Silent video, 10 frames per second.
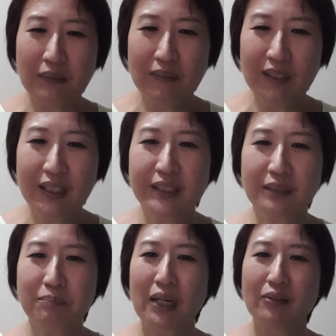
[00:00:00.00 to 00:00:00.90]
learn
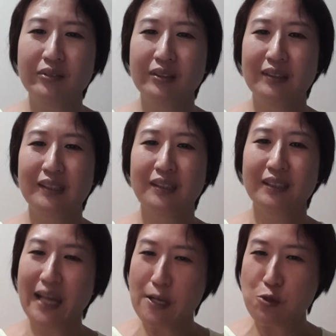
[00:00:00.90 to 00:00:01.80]
about
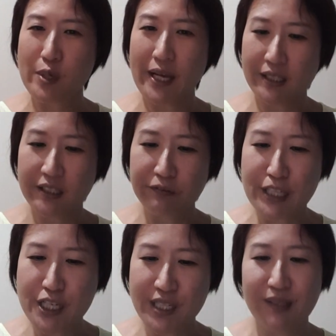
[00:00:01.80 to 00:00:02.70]
Tai Sui
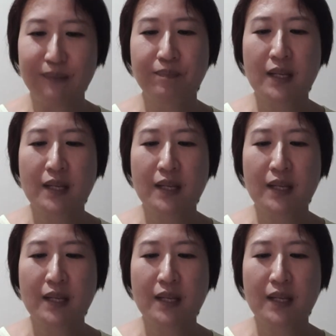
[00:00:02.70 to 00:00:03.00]
activation.